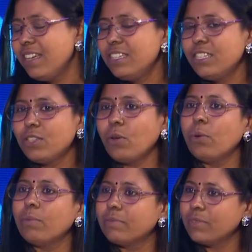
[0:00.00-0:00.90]

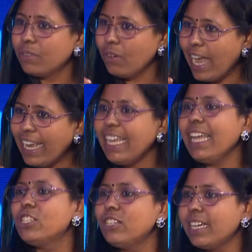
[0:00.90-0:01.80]
So
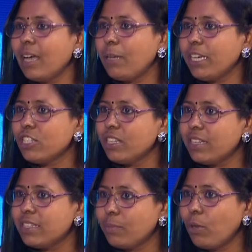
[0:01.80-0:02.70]
any agentic application
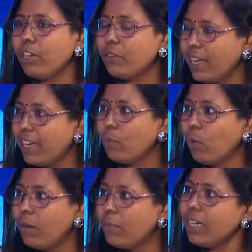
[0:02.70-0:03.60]
that is deployed today in
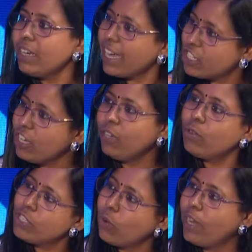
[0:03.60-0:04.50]
Walmart actually
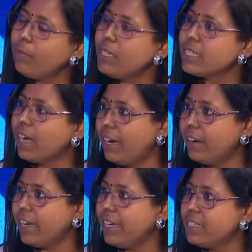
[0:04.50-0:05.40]
goes through Element's
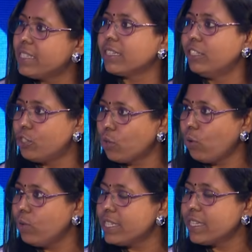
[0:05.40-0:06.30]
guardrails,
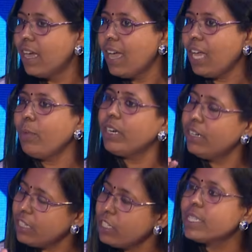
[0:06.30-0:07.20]
controls, and we
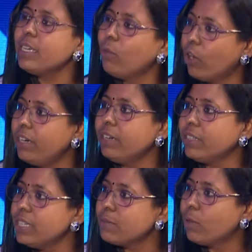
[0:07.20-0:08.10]
continuously monitor
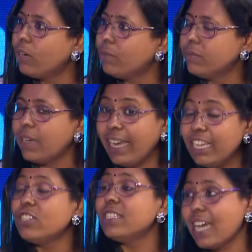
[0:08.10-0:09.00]
these
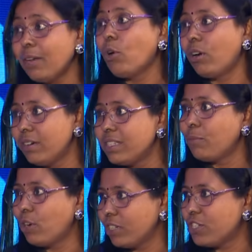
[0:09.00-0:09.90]
agents and models
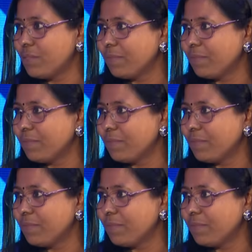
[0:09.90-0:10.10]
in production.